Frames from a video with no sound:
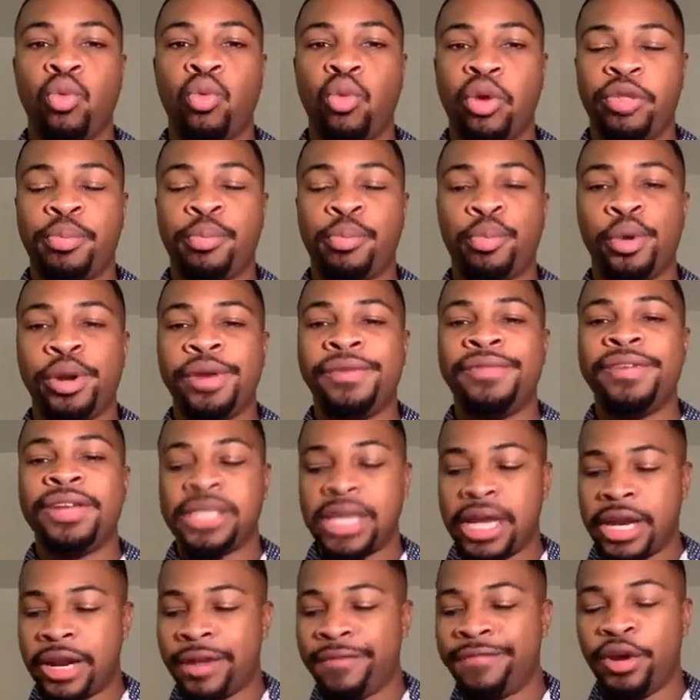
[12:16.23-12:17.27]
with previous
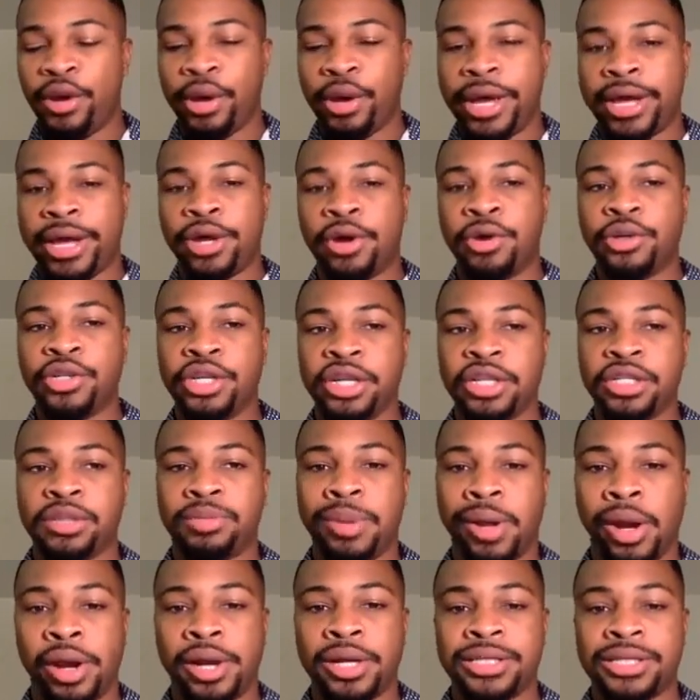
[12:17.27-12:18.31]
NFL head coaching
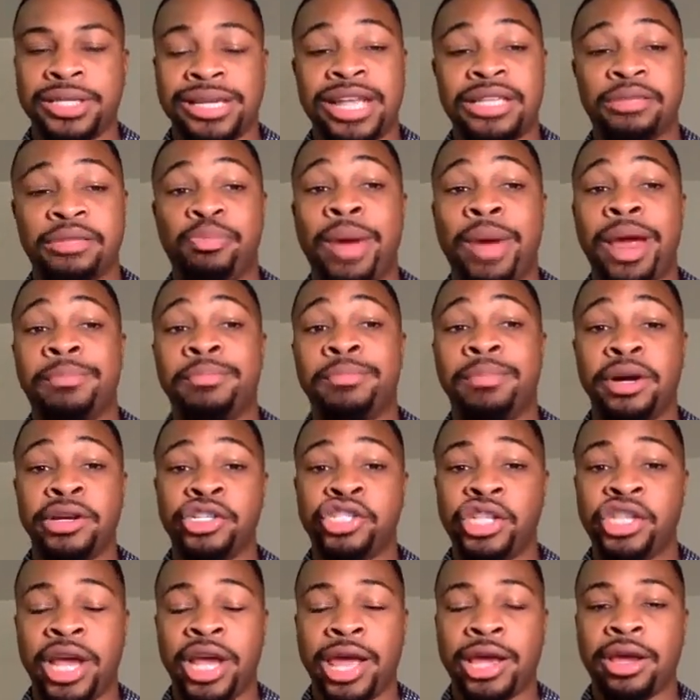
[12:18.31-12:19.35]
experience, and that's Mike
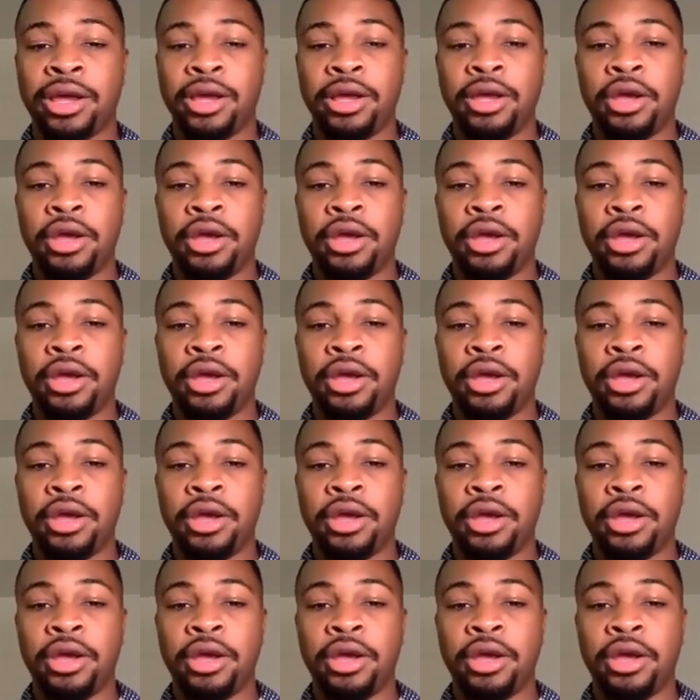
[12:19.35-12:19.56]
Munchak,